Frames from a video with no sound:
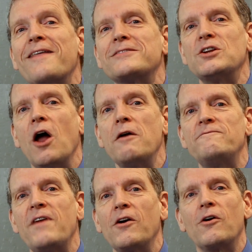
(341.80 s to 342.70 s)
that's an
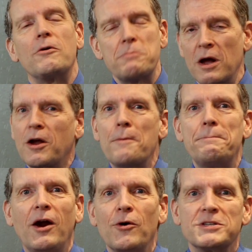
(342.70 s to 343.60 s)
unfair
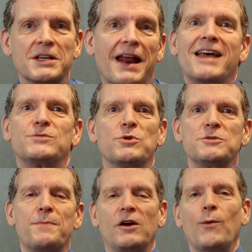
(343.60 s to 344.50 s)
comparison. Aspirin's
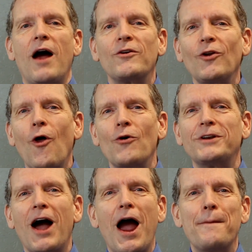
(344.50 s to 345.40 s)
been around a long
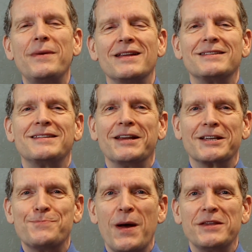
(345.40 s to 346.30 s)
time and is
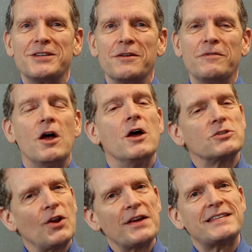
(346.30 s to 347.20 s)
inexpensive.
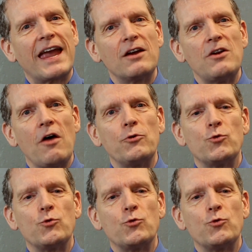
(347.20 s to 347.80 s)
So let's take another